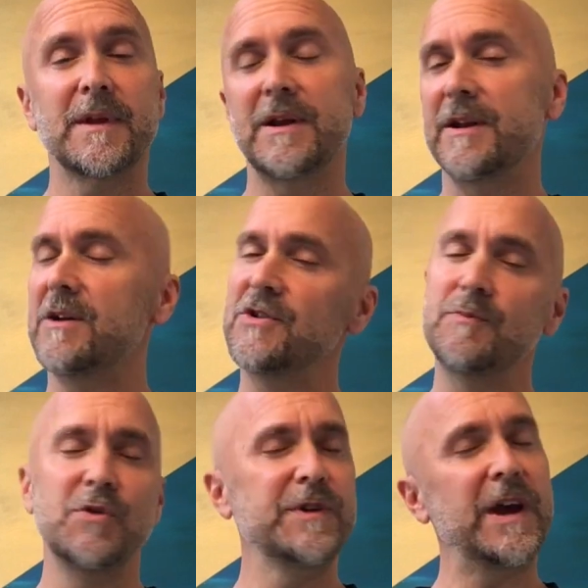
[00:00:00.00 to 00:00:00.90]
And now just
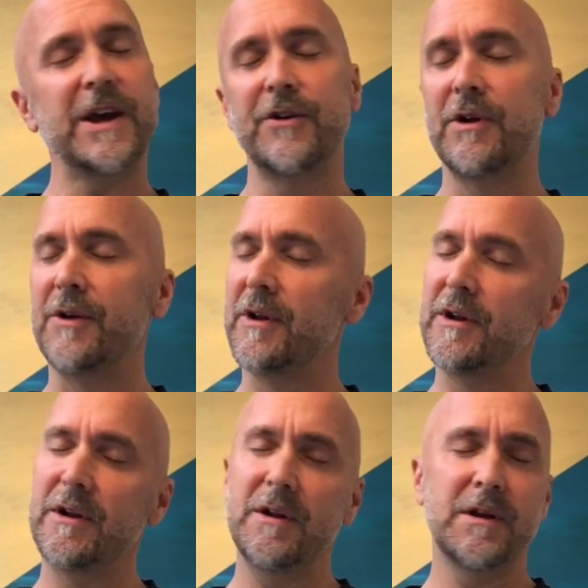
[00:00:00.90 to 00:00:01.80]
move your head around a
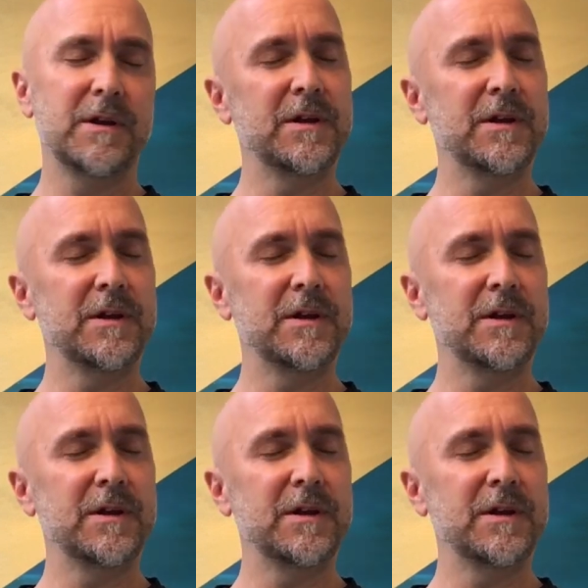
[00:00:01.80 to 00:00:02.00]
little. Make